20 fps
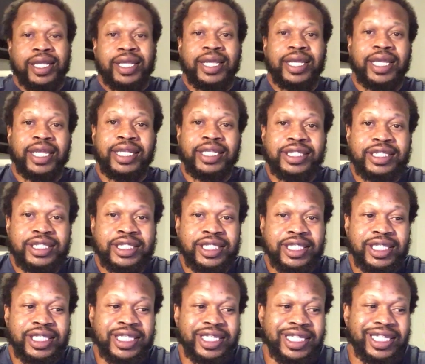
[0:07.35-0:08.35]

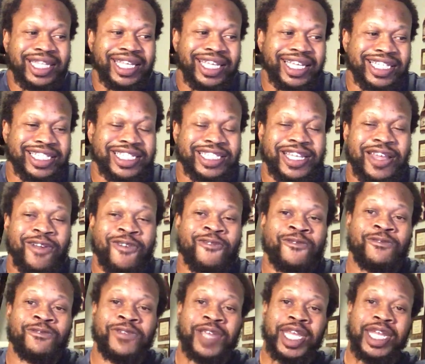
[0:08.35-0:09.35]
into this
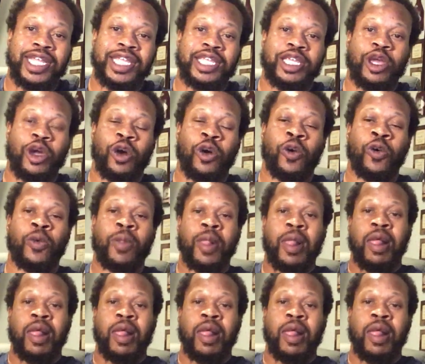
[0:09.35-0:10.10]
video.